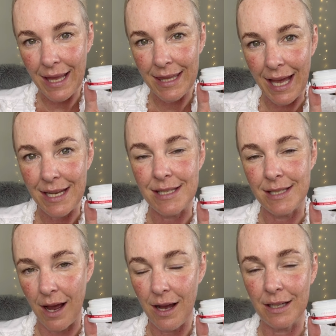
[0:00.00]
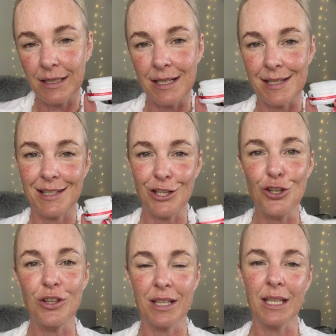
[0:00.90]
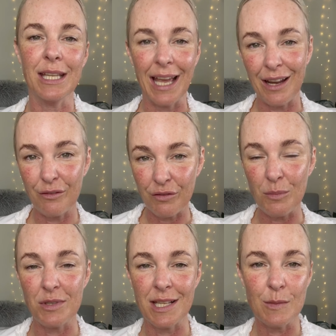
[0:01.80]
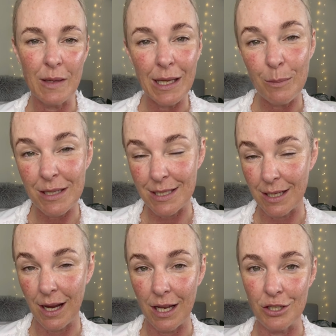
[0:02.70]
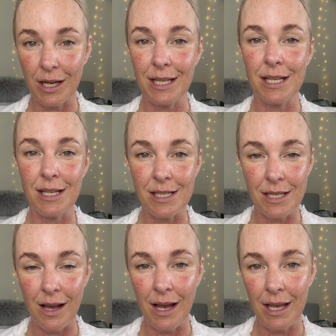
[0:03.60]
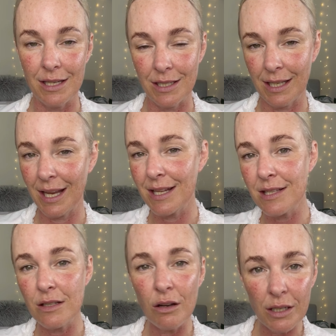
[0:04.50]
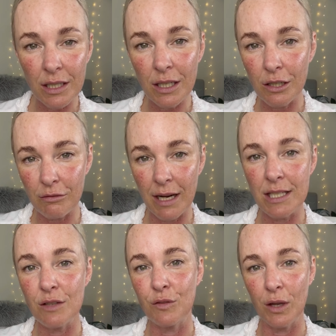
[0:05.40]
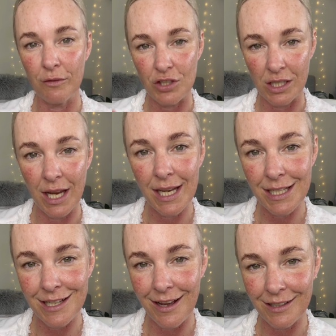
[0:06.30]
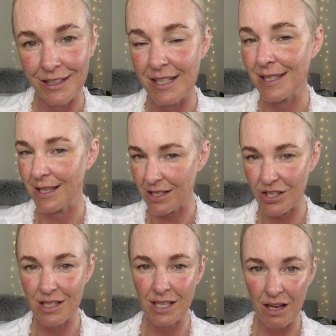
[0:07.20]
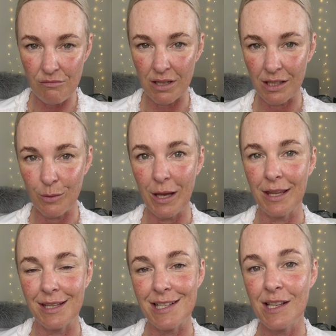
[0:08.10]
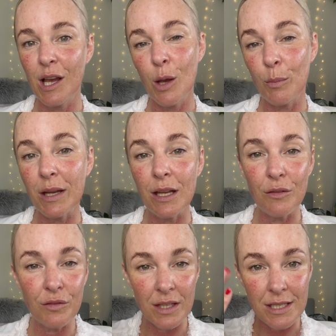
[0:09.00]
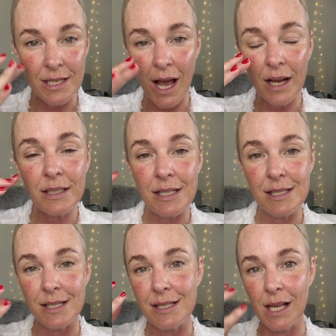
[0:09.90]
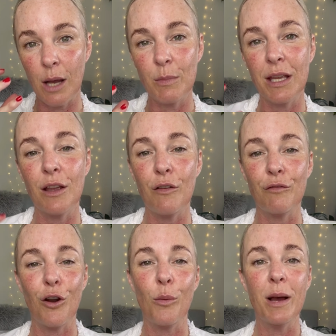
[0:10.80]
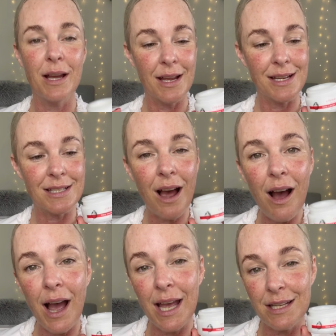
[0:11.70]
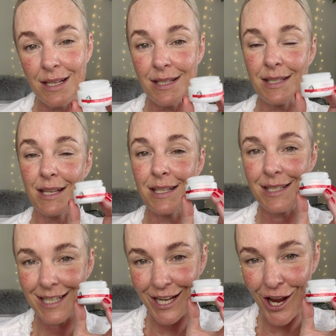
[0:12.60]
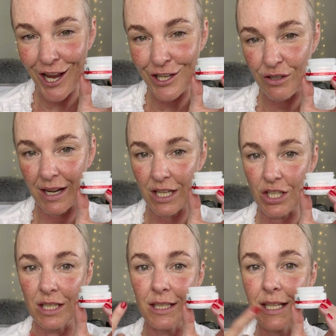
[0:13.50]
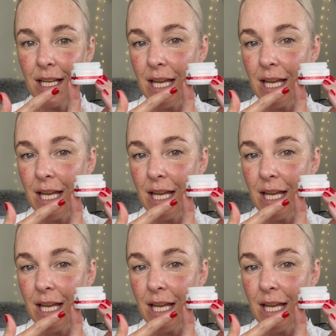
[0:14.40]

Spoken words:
that darkness that you can get from just being a bit dehydrated and tired. Okay, it's not going to correct if you have genetic darkness. Let's just get real about this. But if the darkness is coming from tiredness and dehydration,